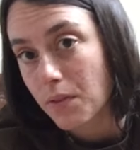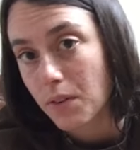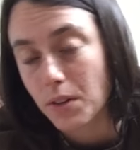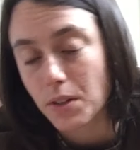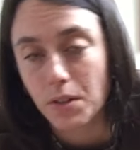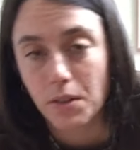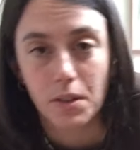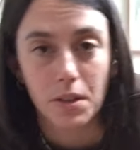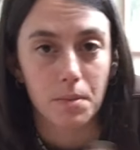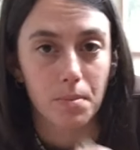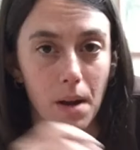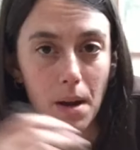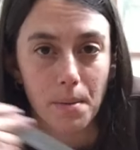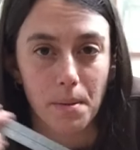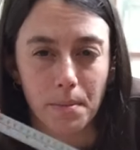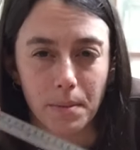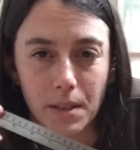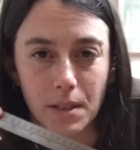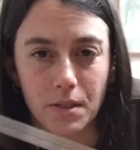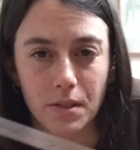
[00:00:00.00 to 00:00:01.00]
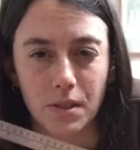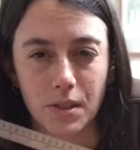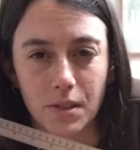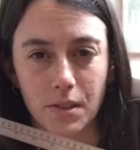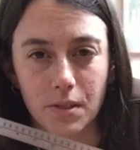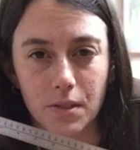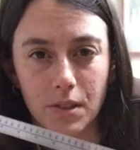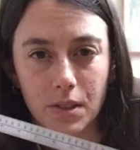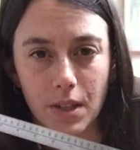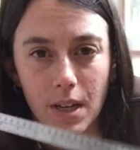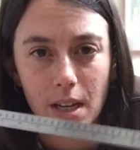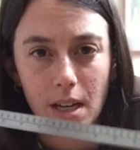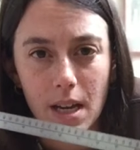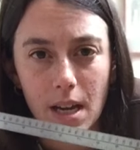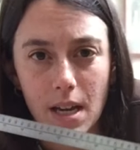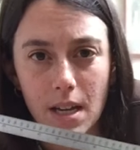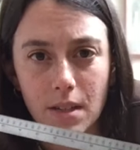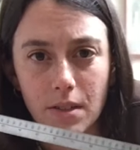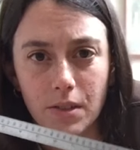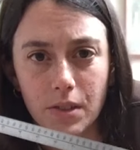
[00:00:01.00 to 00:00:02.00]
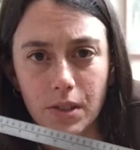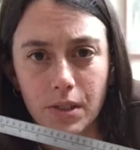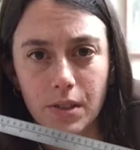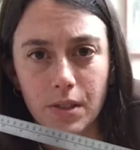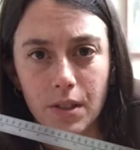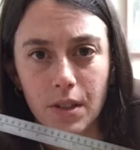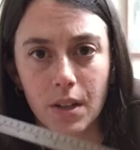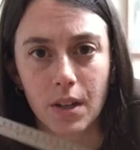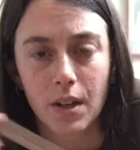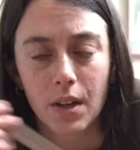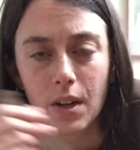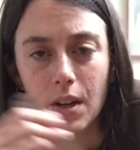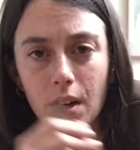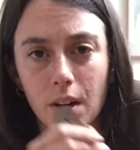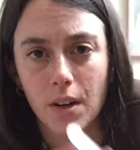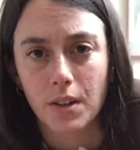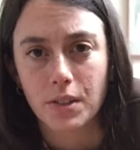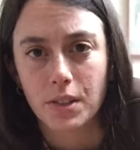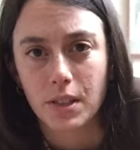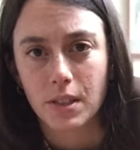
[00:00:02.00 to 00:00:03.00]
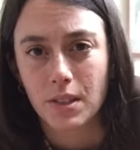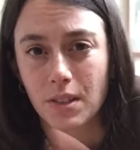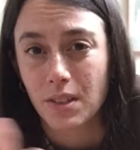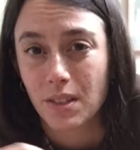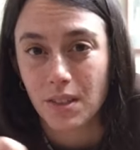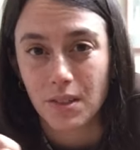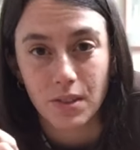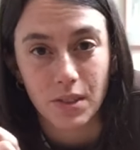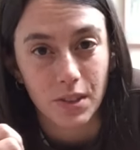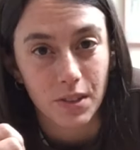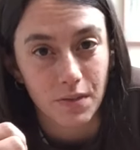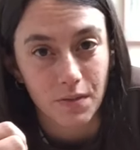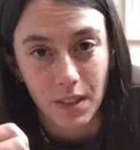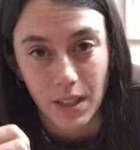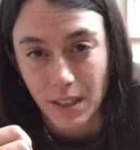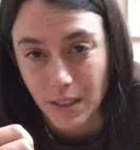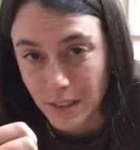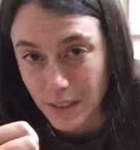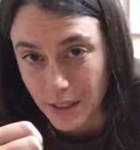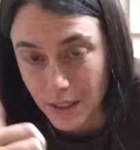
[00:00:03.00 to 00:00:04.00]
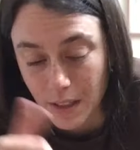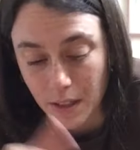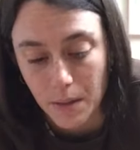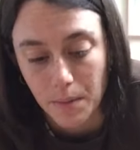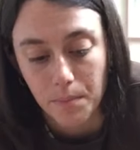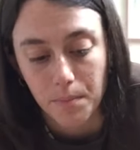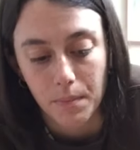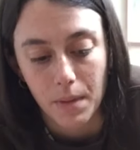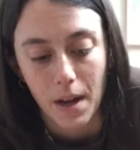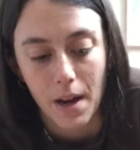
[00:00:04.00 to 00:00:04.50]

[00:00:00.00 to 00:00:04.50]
or you could probably use your straight edge, or you can use your finger.